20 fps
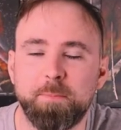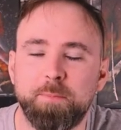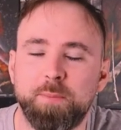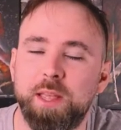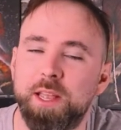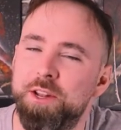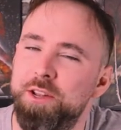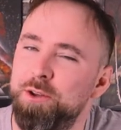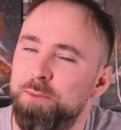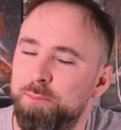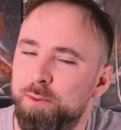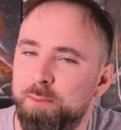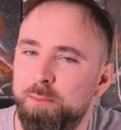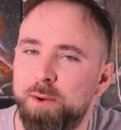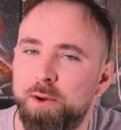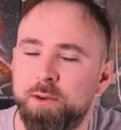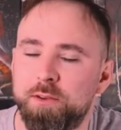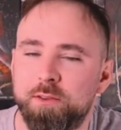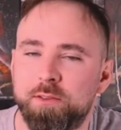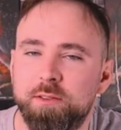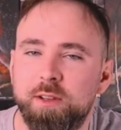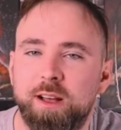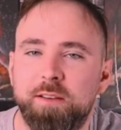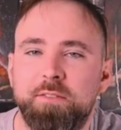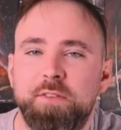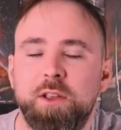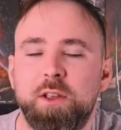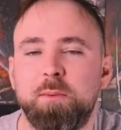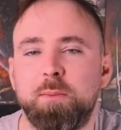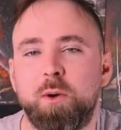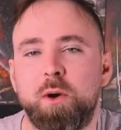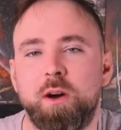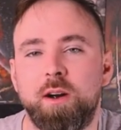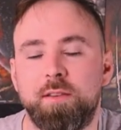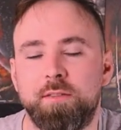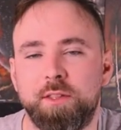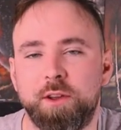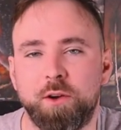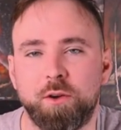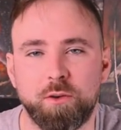They do promote a few more
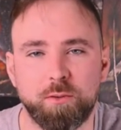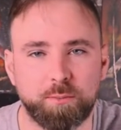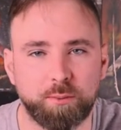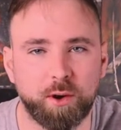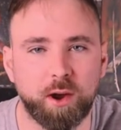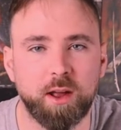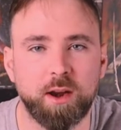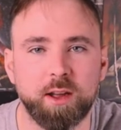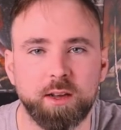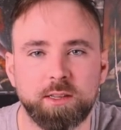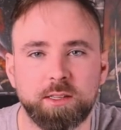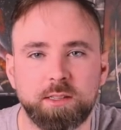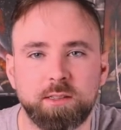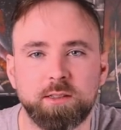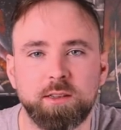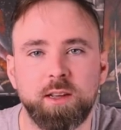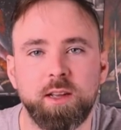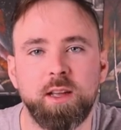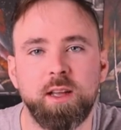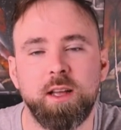of their own products,